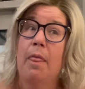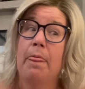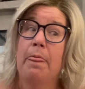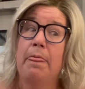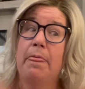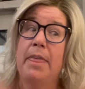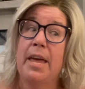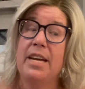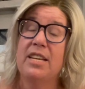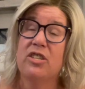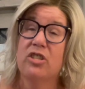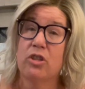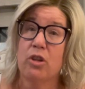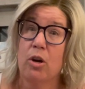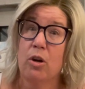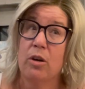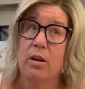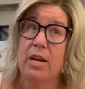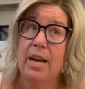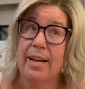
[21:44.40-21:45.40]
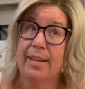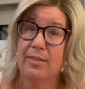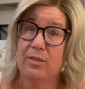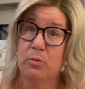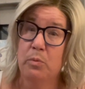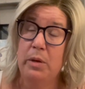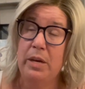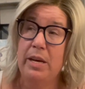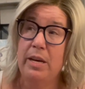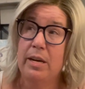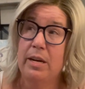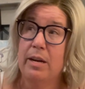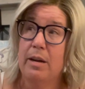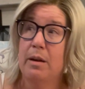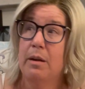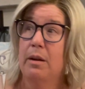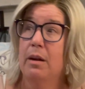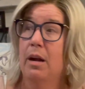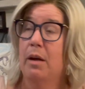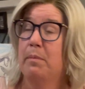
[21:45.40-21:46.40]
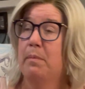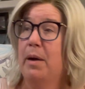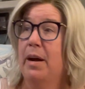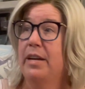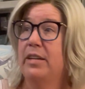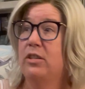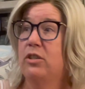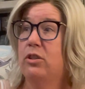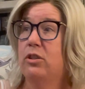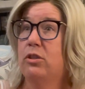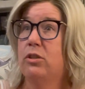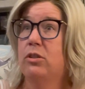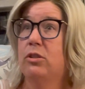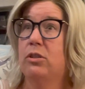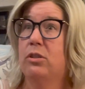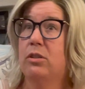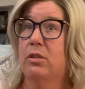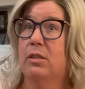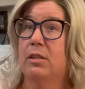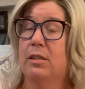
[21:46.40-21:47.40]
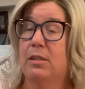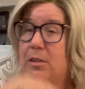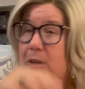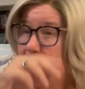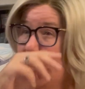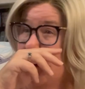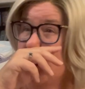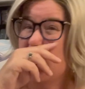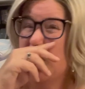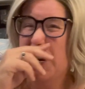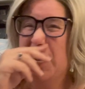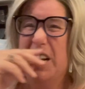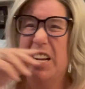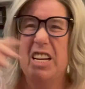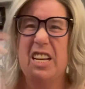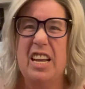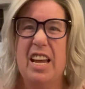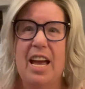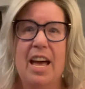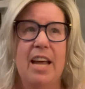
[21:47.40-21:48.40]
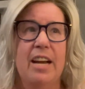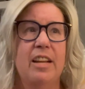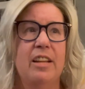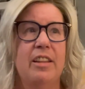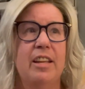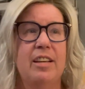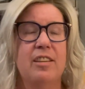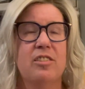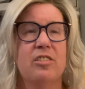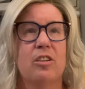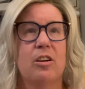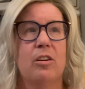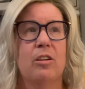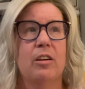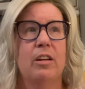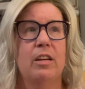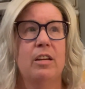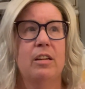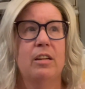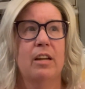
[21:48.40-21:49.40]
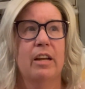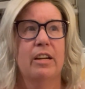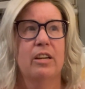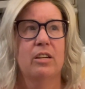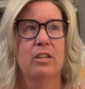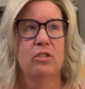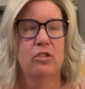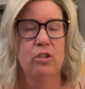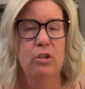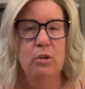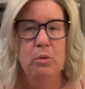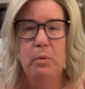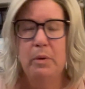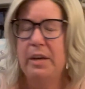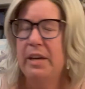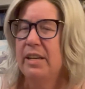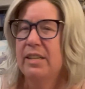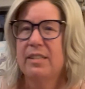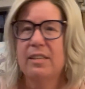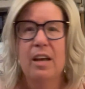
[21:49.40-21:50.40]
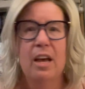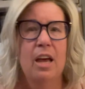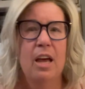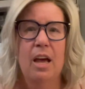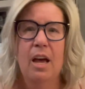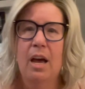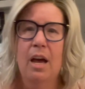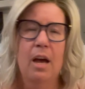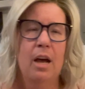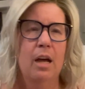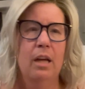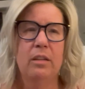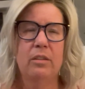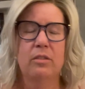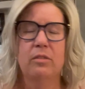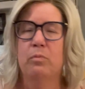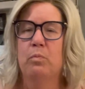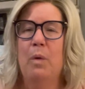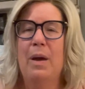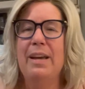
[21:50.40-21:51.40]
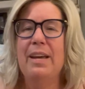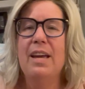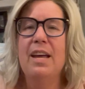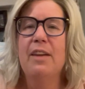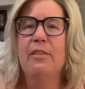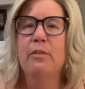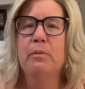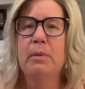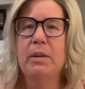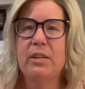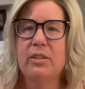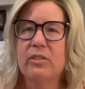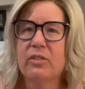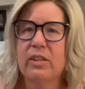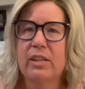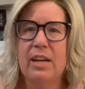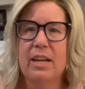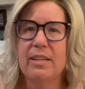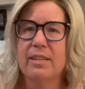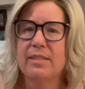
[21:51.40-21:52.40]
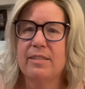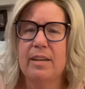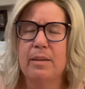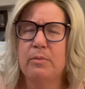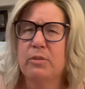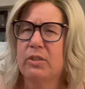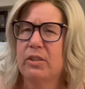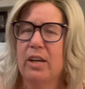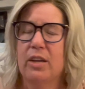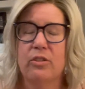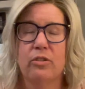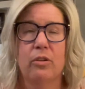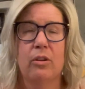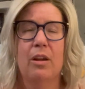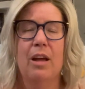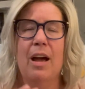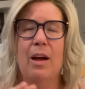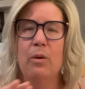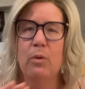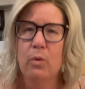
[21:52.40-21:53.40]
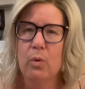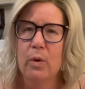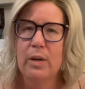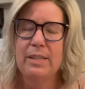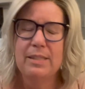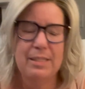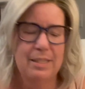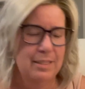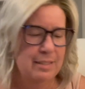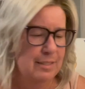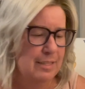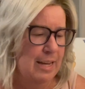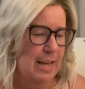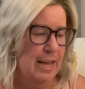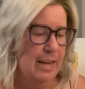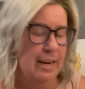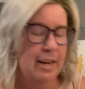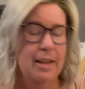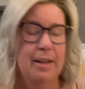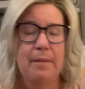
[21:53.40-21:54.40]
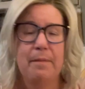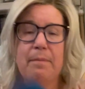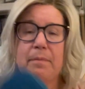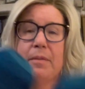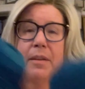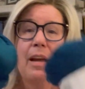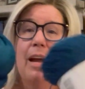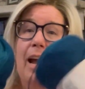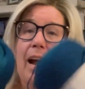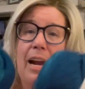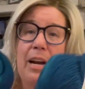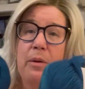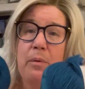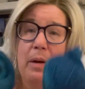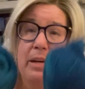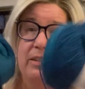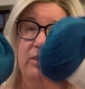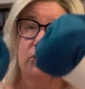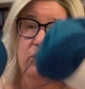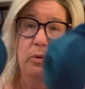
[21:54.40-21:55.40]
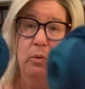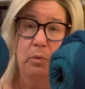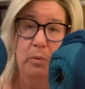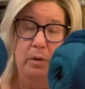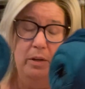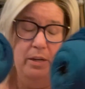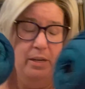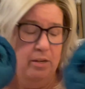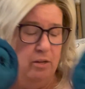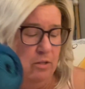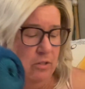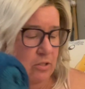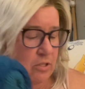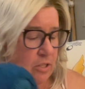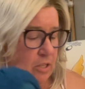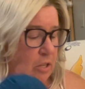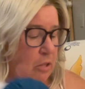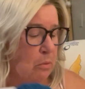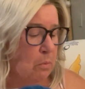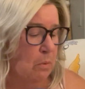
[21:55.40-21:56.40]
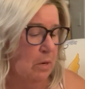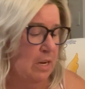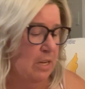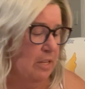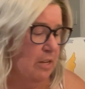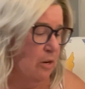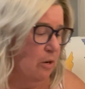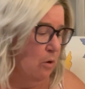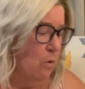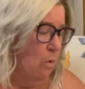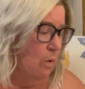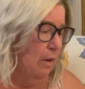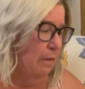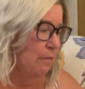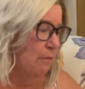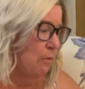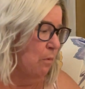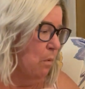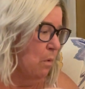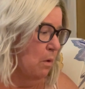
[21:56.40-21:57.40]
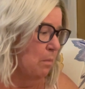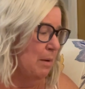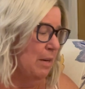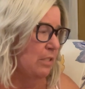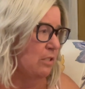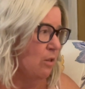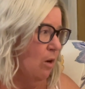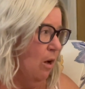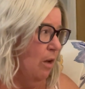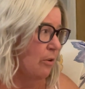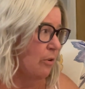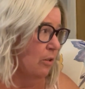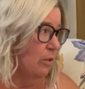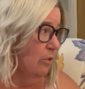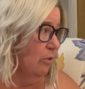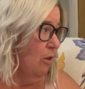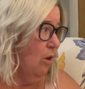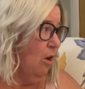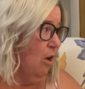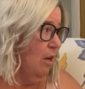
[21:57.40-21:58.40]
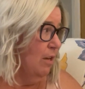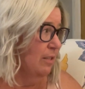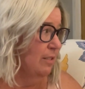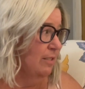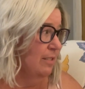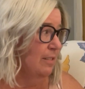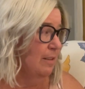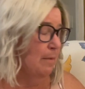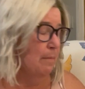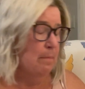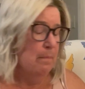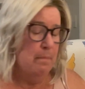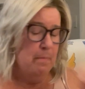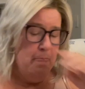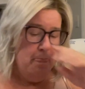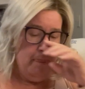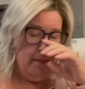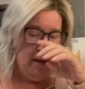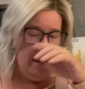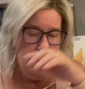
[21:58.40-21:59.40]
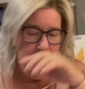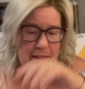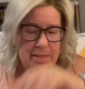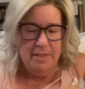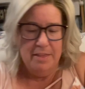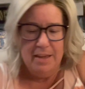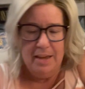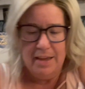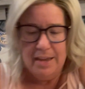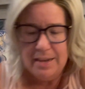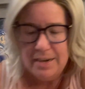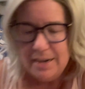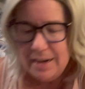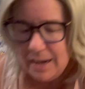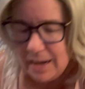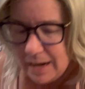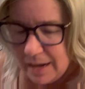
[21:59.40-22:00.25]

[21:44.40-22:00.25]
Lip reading: they start next week. My daughter in Indiana, they start in like 2 weeks. Why can't everybody just get on the same schedule? How crazy is that? Anyway, so here's the 3 that are going for my daughter-in-laws. And then